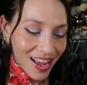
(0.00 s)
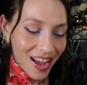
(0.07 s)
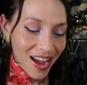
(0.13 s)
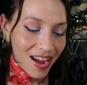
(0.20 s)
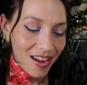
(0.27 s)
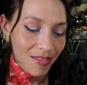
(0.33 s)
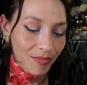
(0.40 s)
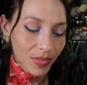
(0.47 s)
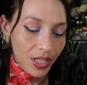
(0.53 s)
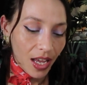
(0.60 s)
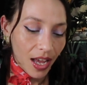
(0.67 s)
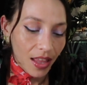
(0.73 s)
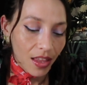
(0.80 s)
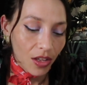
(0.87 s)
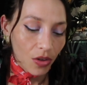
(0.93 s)
Um, yeah,
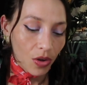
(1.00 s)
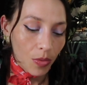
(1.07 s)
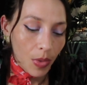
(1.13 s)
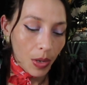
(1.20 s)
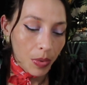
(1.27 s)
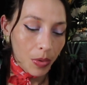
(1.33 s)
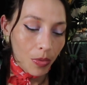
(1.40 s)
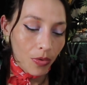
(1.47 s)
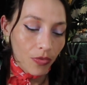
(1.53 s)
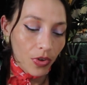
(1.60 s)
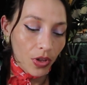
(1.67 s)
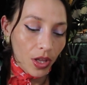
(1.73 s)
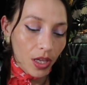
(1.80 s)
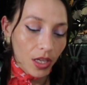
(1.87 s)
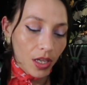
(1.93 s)
I think you can make people feel,
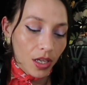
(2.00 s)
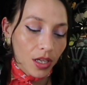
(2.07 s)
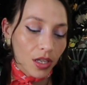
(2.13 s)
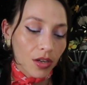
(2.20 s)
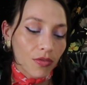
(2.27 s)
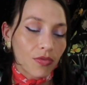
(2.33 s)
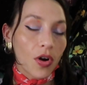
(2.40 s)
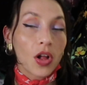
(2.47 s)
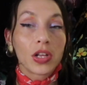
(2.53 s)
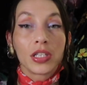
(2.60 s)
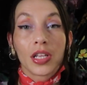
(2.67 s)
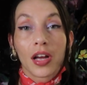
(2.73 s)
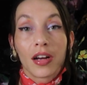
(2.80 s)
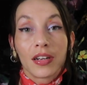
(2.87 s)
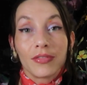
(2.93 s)
like, fall in
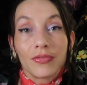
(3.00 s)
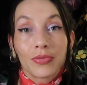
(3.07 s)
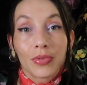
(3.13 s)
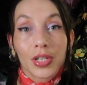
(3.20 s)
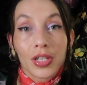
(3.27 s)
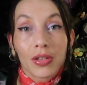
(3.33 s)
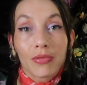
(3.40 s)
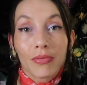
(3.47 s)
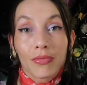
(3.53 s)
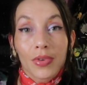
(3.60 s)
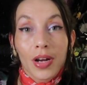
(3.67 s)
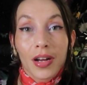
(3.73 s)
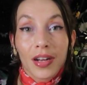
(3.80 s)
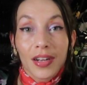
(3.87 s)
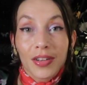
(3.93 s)
love with
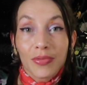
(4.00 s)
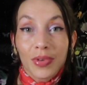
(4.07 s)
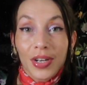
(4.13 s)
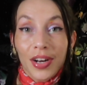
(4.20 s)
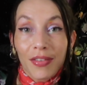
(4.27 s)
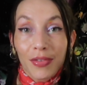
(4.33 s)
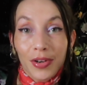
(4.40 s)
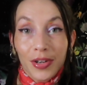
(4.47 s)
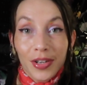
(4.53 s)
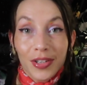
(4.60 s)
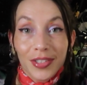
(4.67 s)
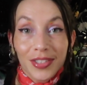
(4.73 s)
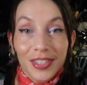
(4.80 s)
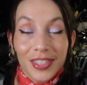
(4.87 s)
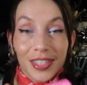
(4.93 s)
uh, whatever
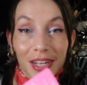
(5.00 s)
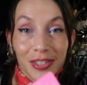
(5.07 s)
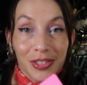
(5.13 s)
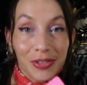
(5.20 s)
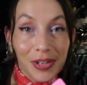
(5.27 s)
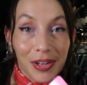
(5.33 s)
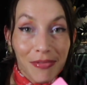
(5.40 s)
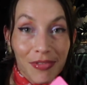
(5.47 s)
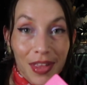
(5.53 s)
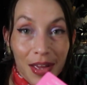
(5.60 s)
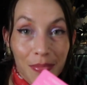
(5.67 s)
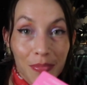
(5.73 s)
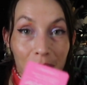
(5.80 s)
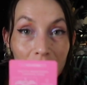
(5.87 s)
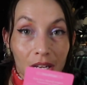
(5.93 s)
sex you give
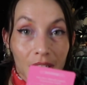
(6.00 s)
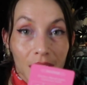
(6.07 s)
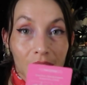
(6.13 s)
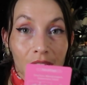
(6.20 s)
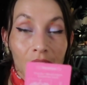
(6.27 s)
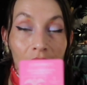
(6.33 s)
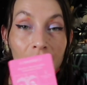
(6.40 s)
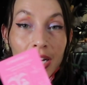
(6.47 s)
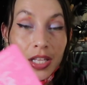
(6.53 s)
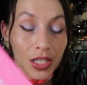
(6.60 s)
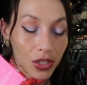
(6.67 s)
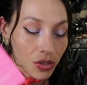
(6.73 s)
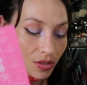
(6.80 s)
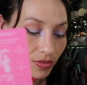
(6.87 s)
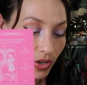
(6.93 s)
them, because the
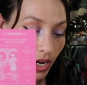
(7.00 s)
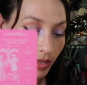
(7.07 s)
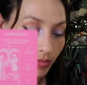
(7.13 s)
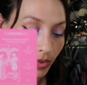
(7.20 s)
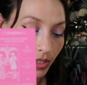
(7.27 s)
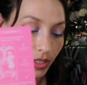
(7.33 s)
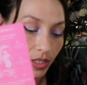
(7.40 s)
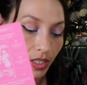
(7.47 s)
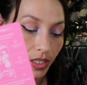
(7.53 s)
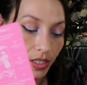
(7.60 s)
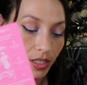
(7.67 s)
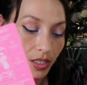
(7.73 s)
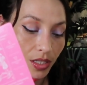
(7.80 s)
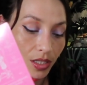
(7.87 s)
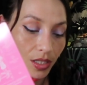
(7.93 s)
Two of Cups
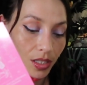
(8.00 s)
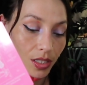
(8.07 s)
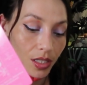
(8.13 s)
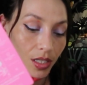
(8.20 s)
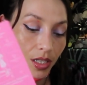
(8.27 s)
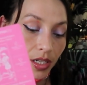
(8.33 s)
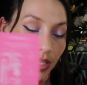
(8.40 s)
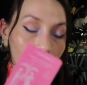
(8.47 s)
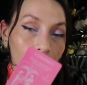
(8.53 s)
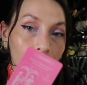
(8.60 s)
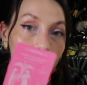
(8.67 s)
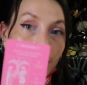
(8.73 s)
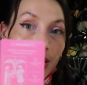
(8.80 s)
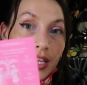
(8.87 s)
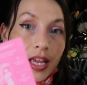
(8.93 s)
is,
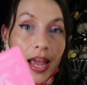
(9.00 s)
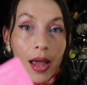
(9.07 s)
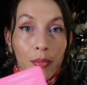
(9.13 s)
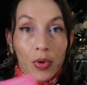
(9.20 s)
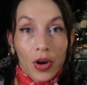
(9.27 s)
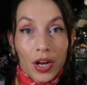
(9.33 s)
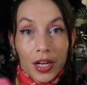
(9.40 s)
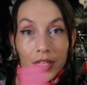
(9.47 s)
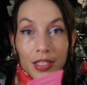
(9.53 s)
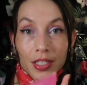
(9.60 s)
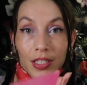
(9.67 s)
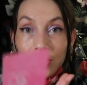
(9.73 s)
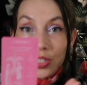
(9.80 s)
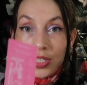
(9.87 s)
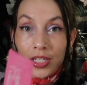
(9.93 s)
like, amorous.
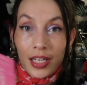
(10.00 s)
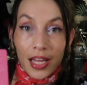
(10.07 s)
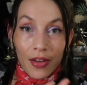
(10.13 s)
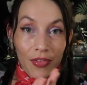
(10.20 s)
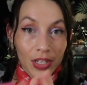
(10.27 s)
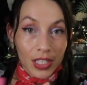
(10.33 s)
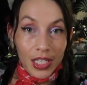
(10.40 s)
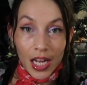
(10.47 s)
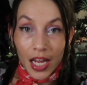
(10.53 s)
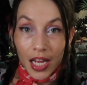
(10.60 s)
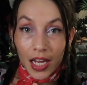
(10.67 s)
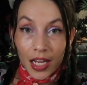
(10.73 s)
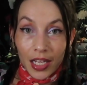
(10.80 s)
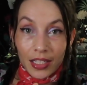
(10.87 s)
It's just a give and take.